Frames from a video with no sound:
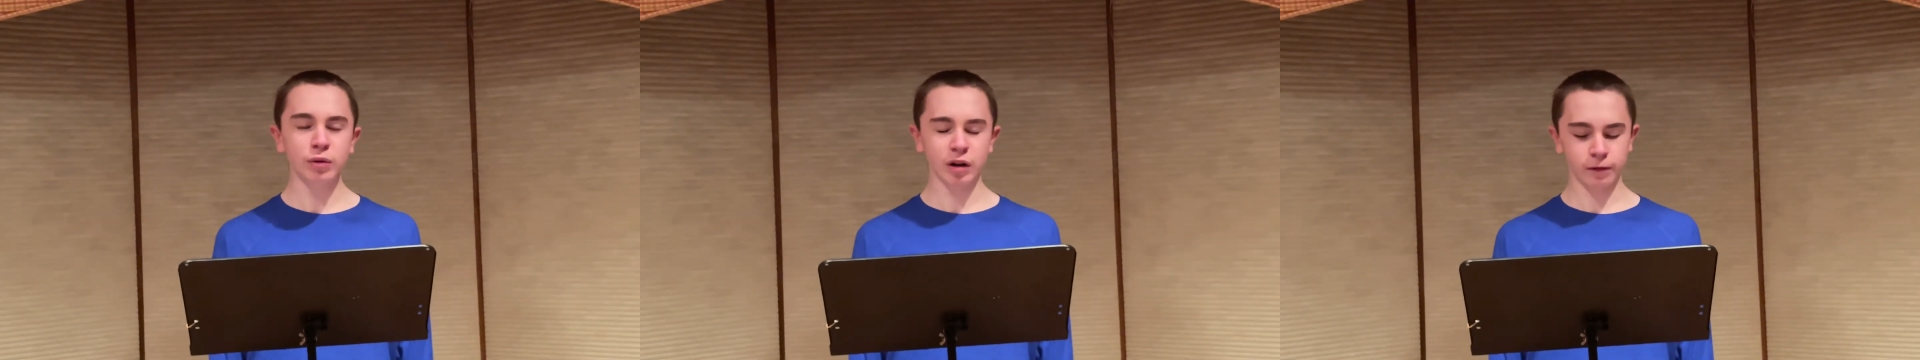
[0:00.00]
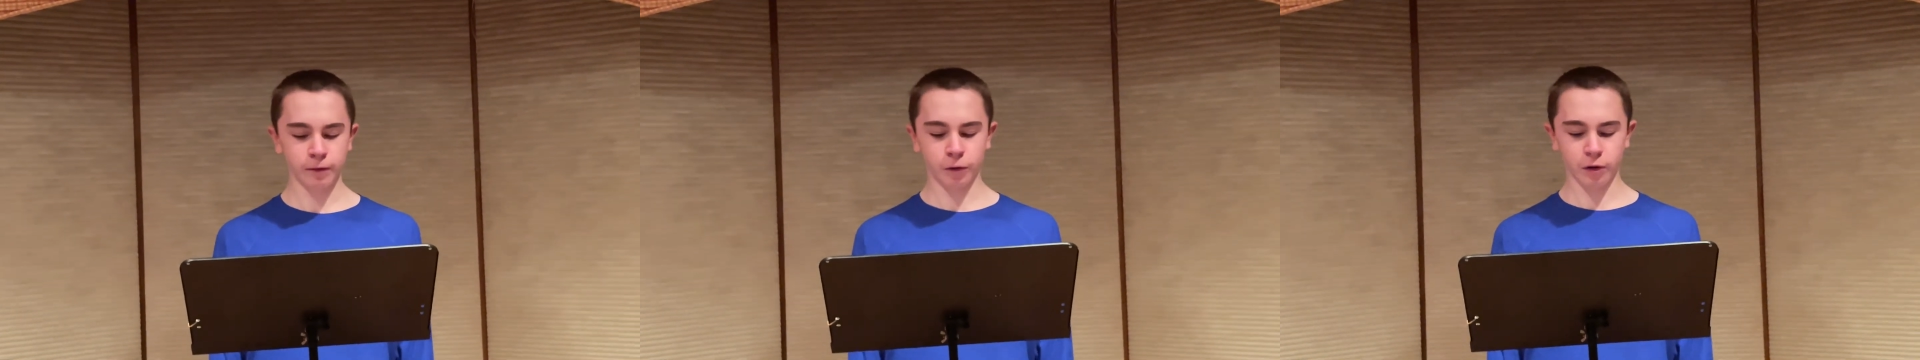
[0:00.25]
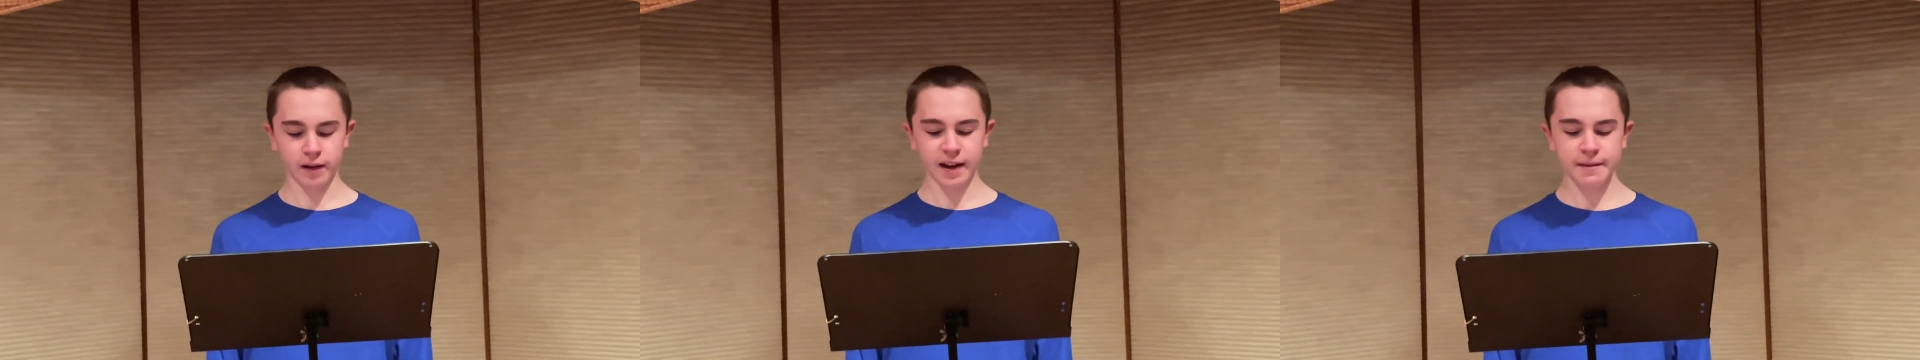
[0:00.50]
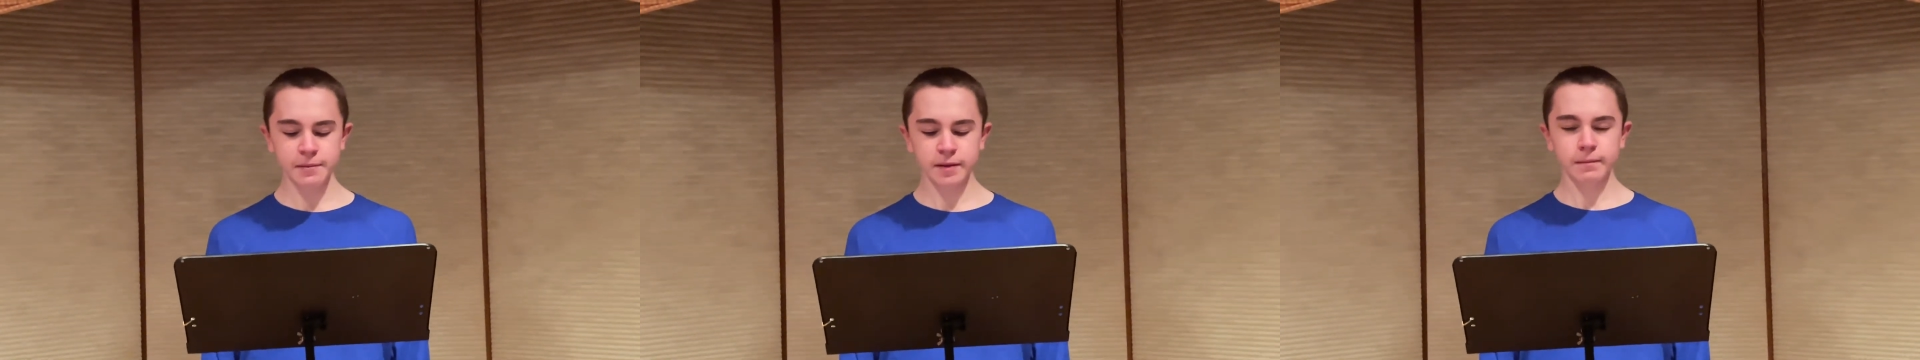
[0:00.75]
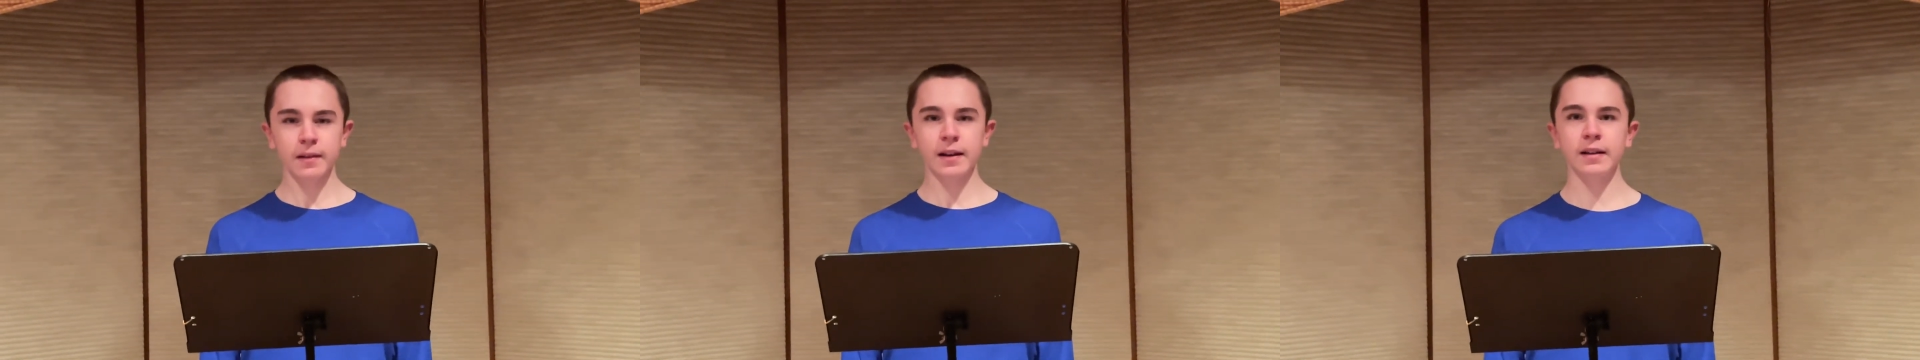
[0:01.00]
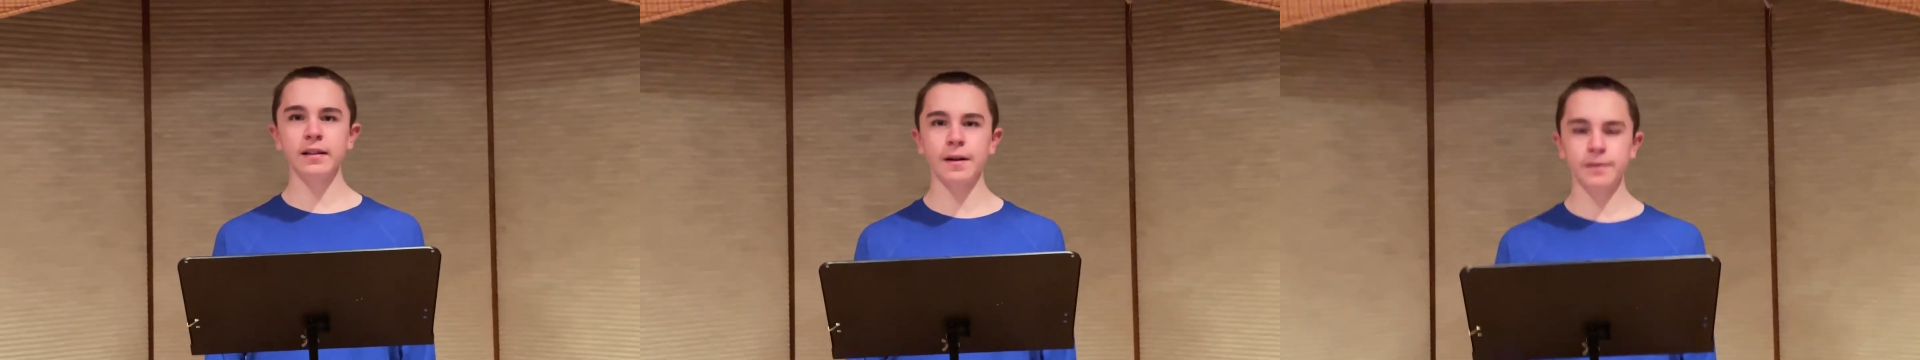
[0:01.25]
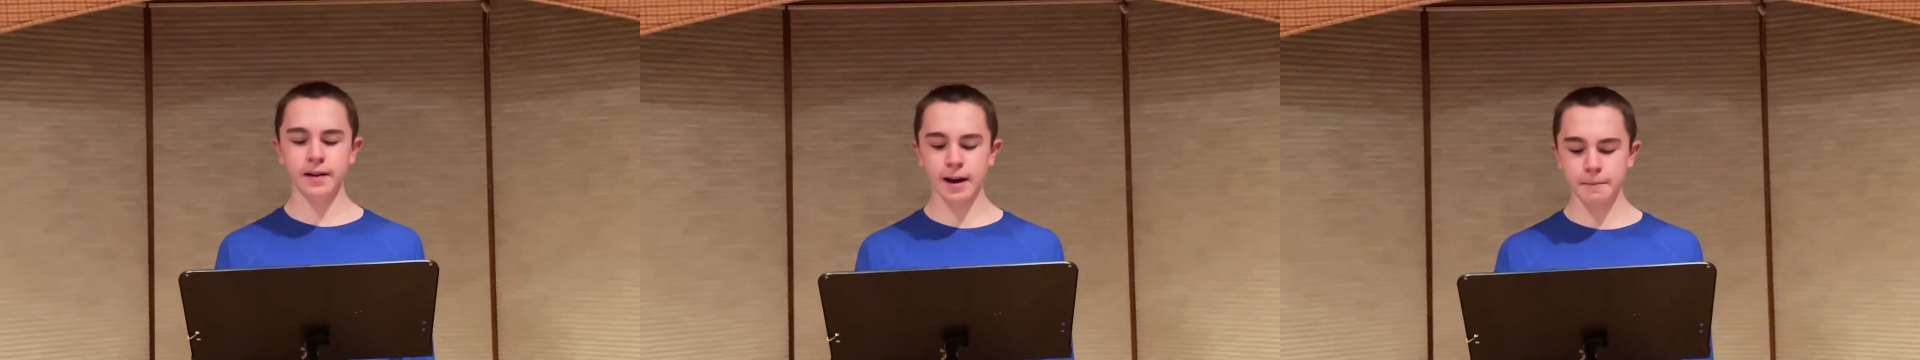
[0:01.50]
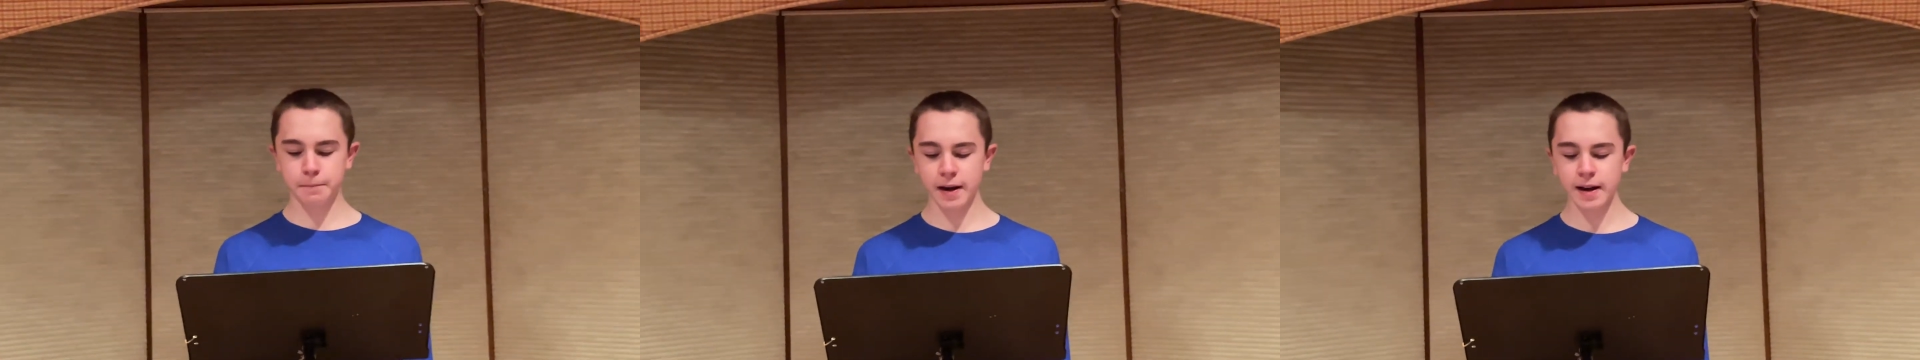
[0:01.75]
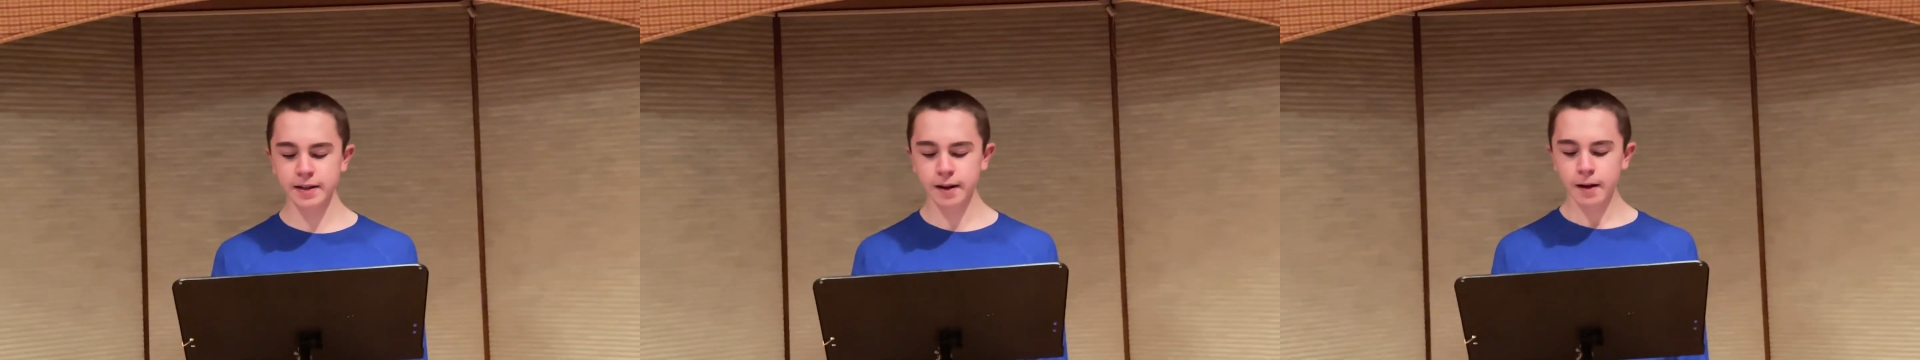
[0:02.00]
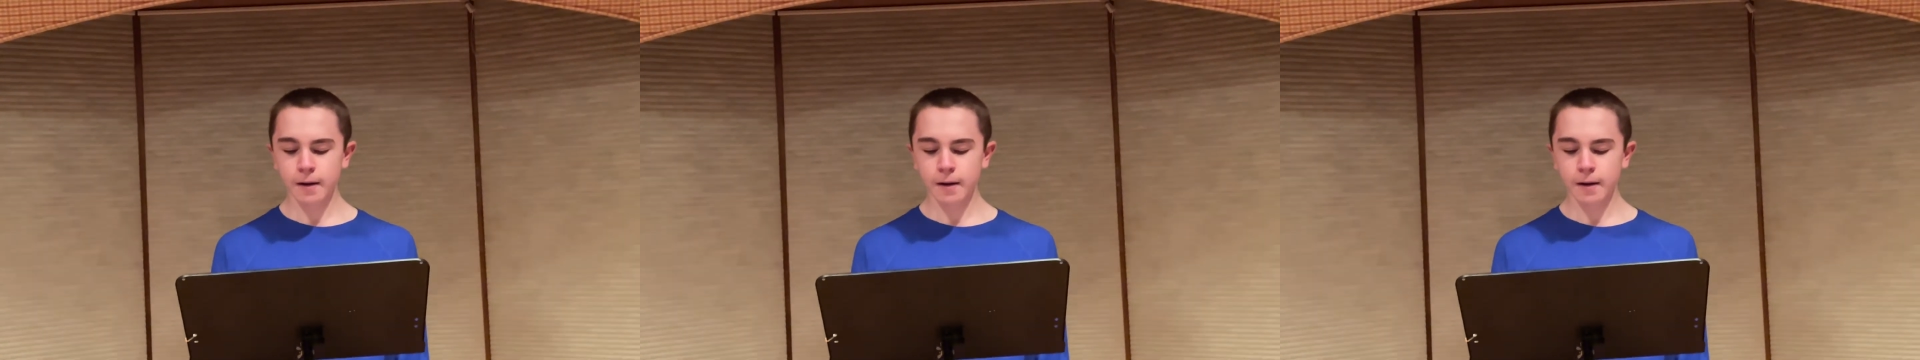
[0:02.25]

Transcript: worn for 4 games, an 11-game pace,